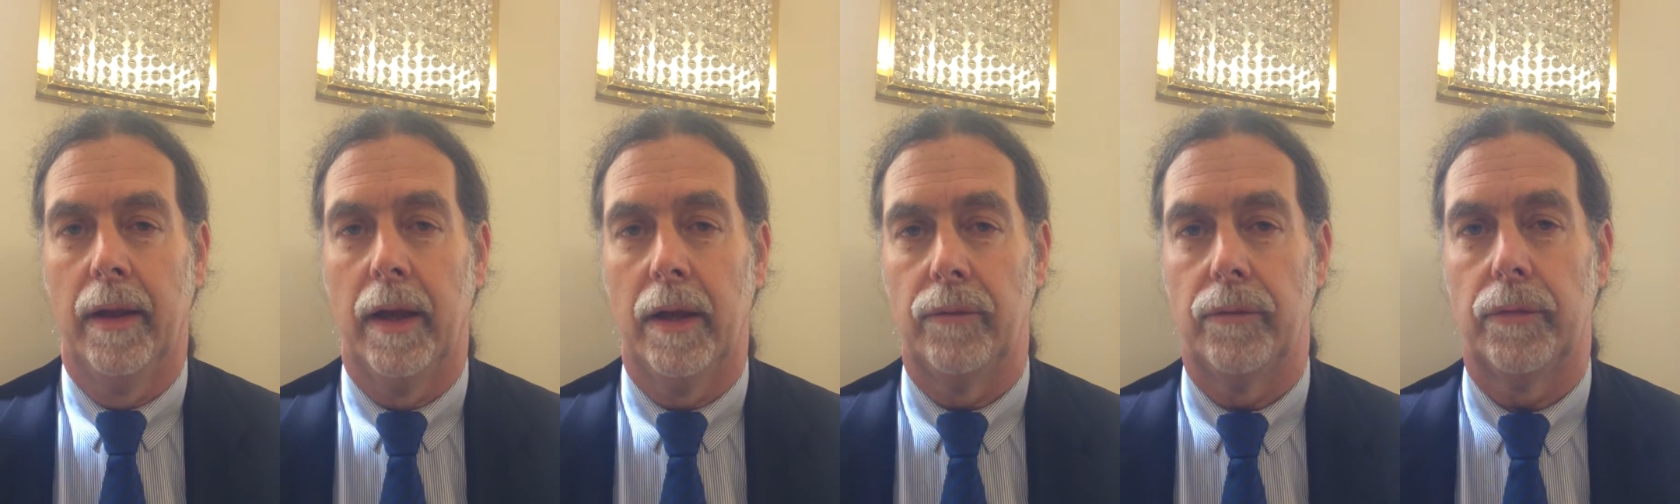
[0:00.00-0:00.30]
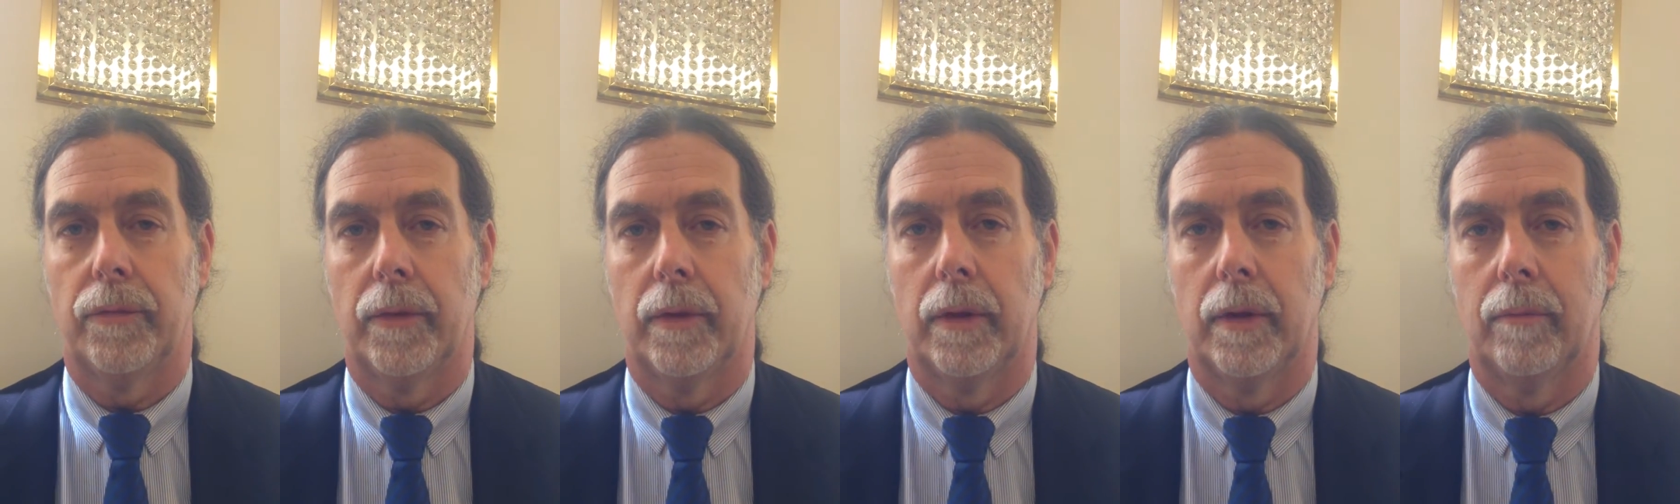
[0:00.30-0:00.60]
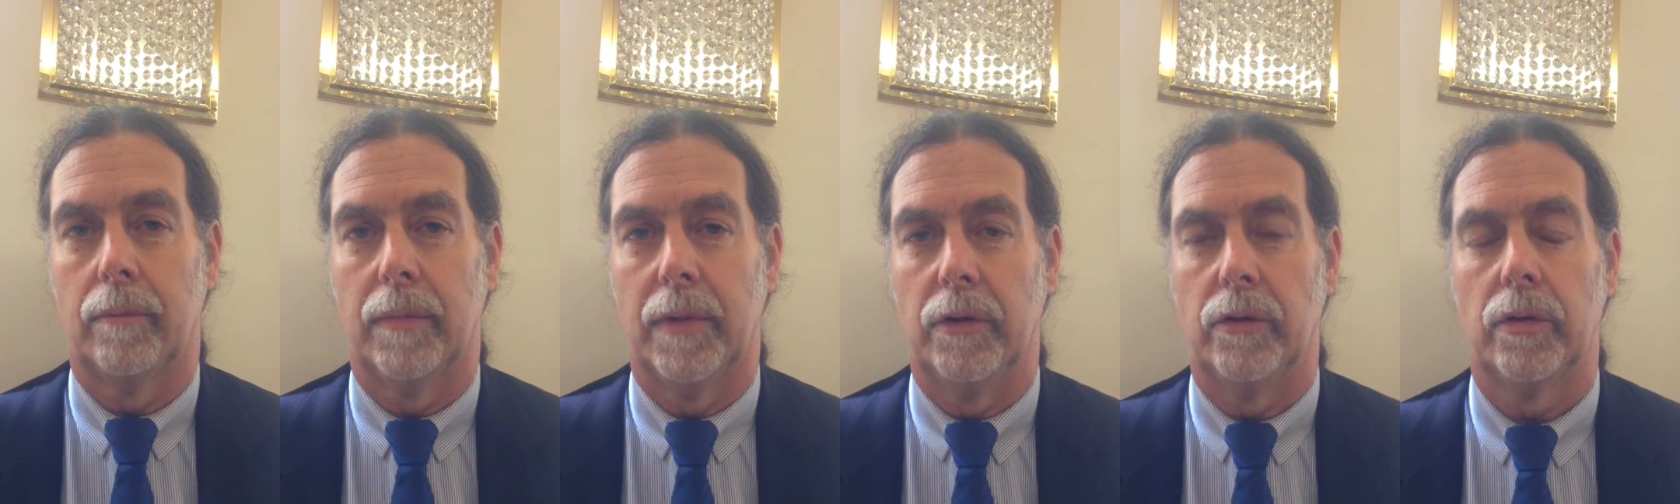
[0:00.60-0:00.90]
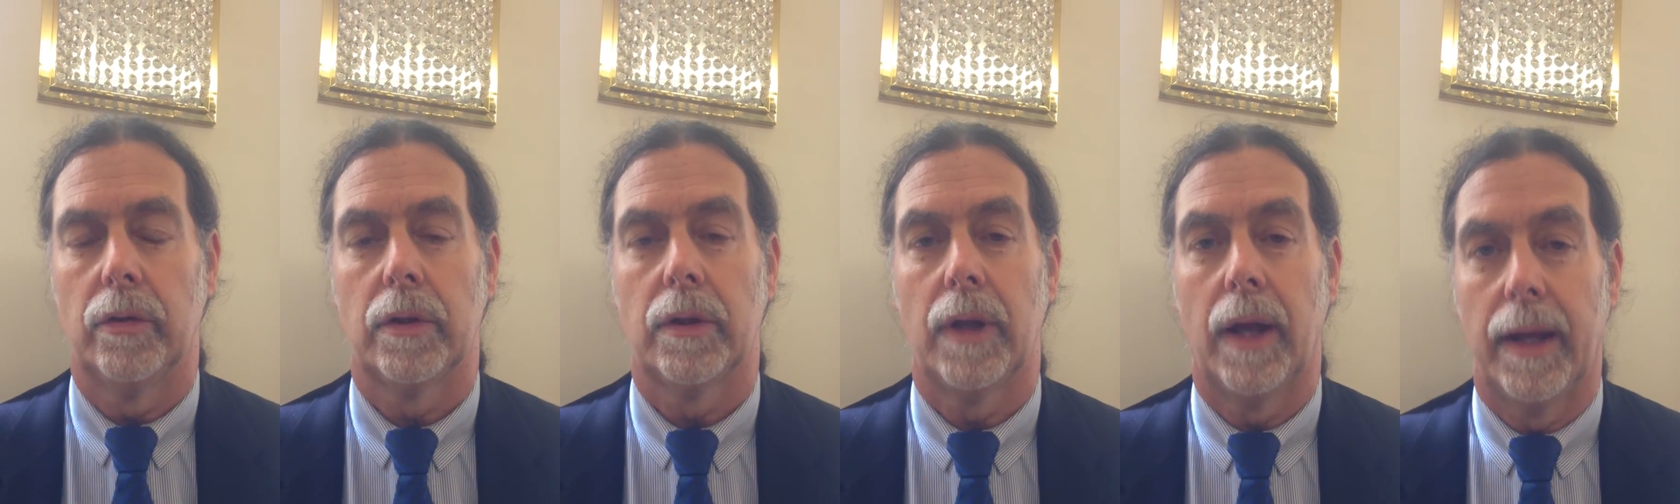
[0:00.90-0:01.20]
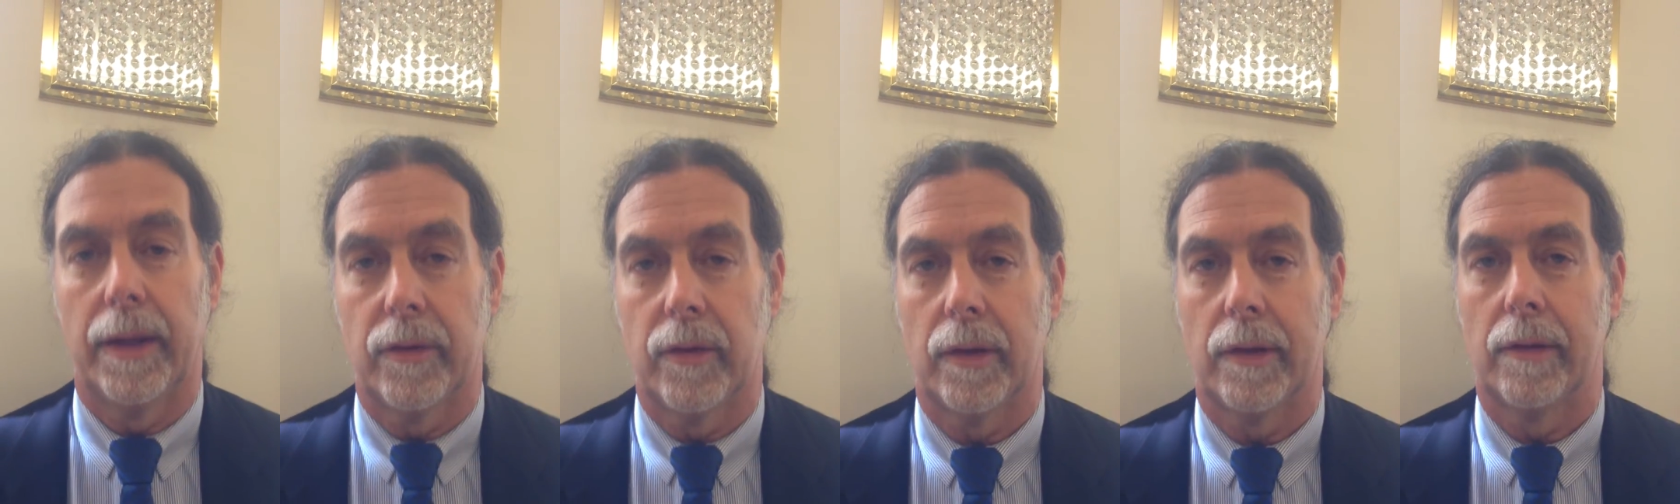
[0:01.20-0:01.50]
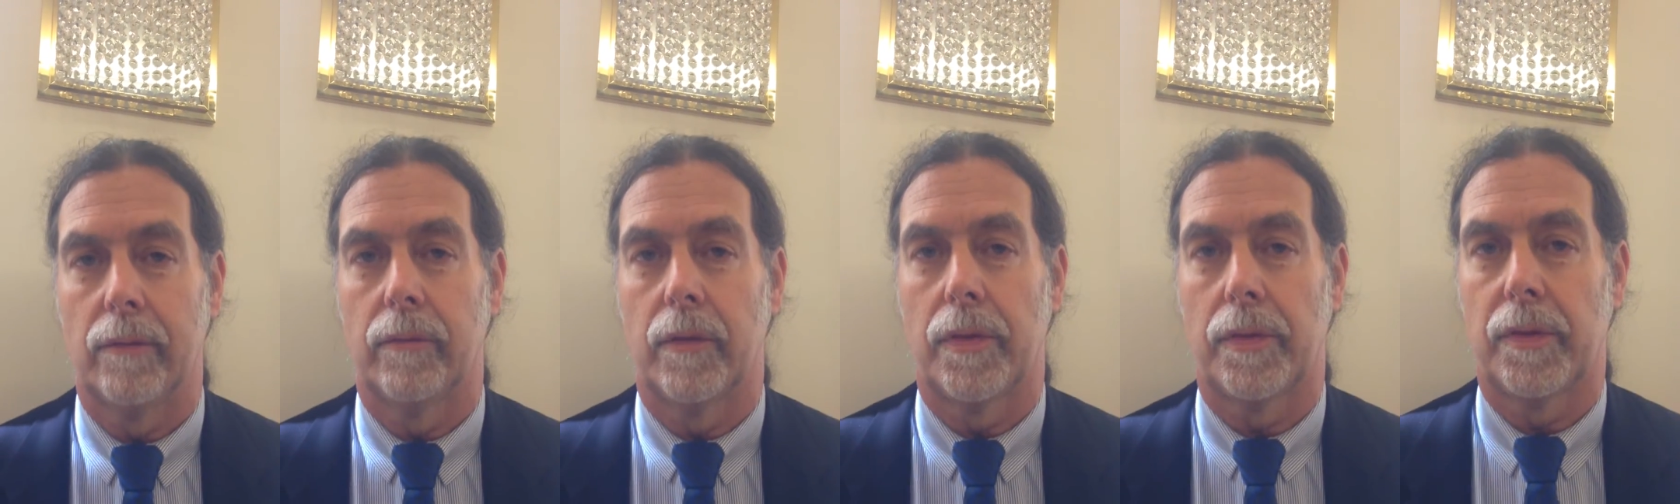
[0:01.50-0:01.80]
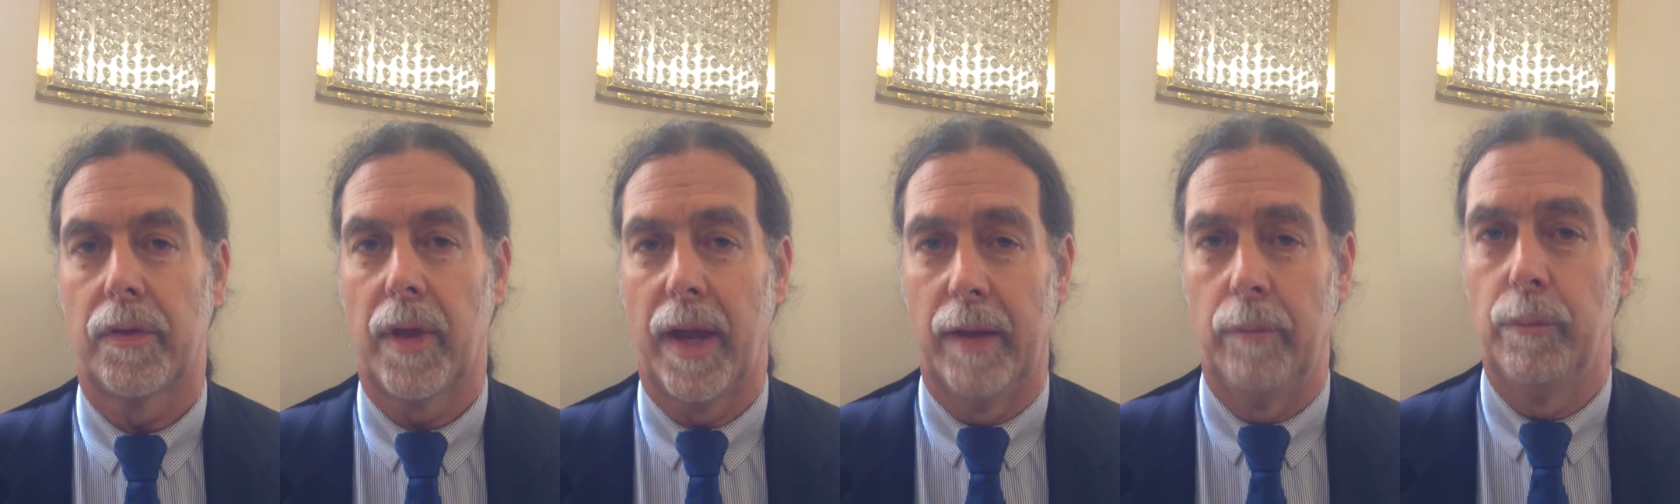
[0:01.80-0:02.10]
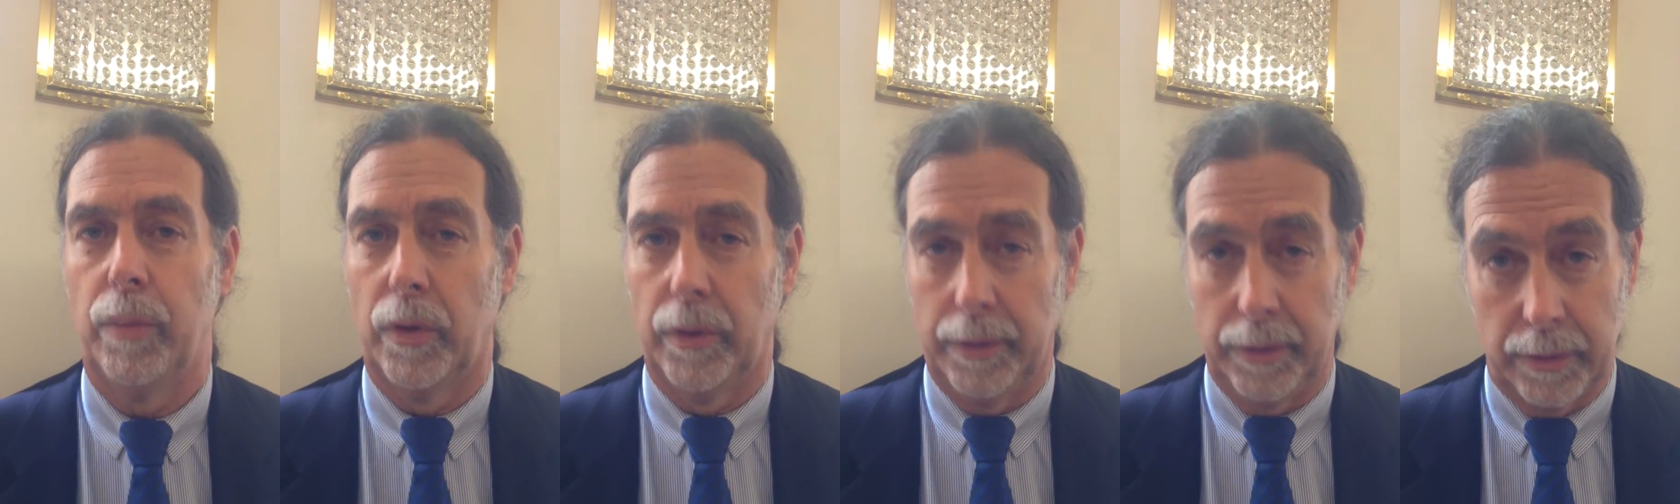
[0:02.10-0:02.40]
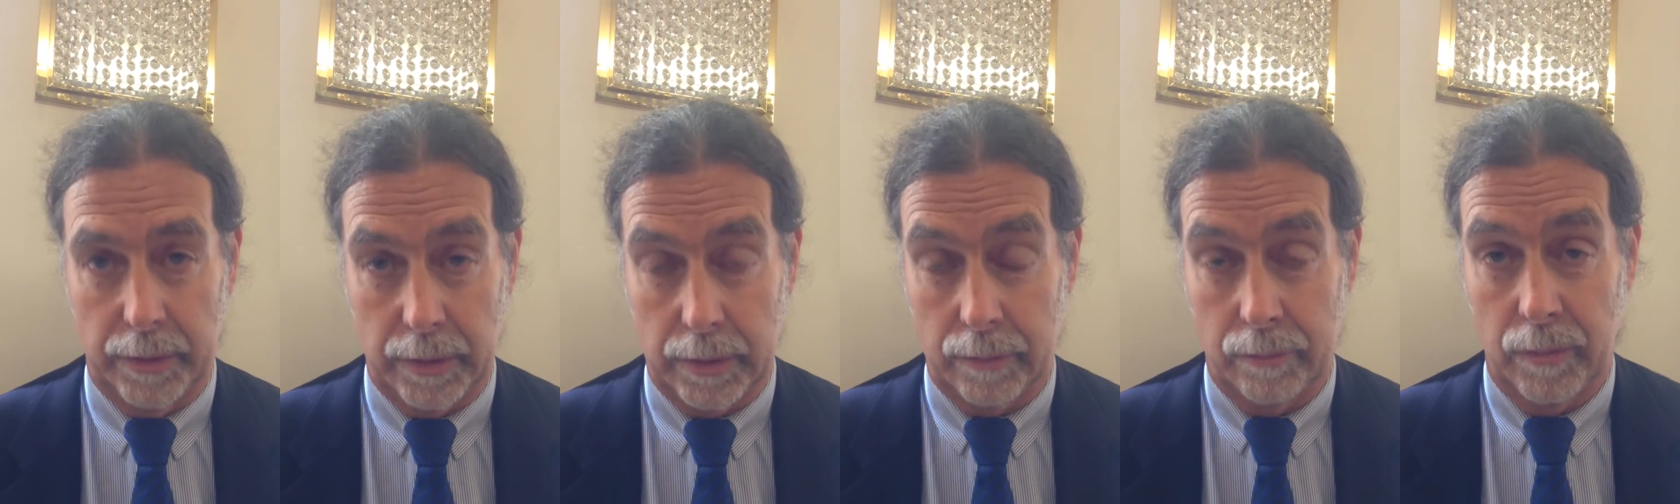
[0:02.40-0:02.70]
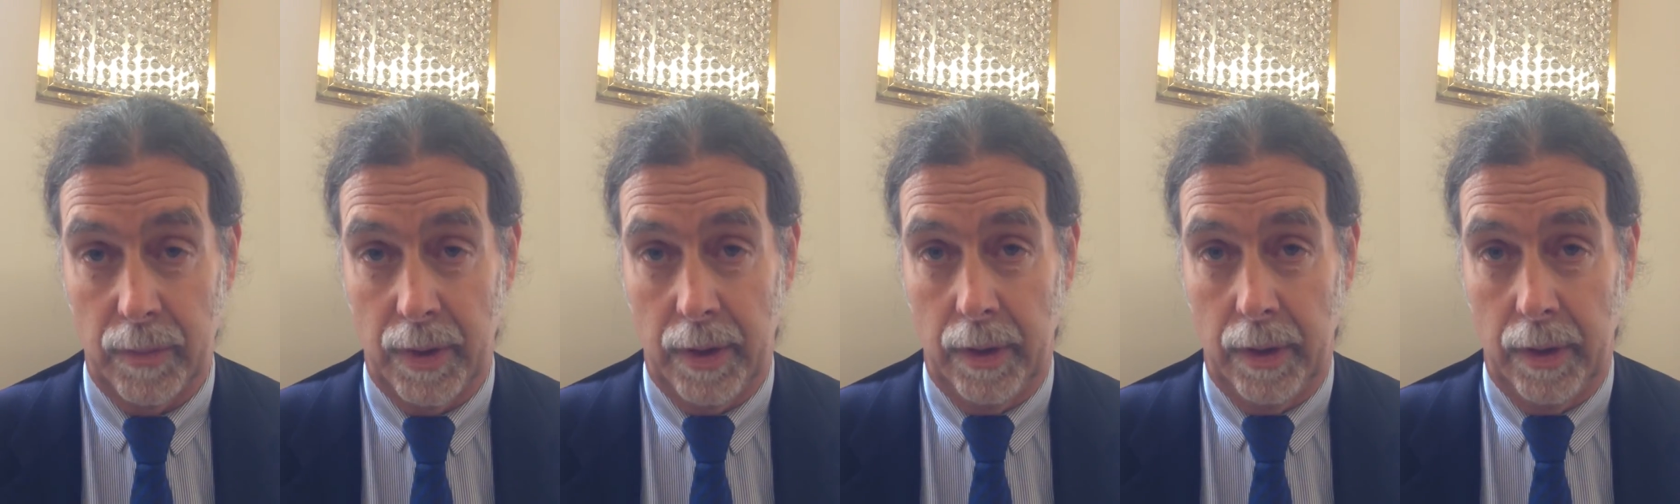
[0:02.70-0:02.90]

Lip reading: have issued an article with 10 points.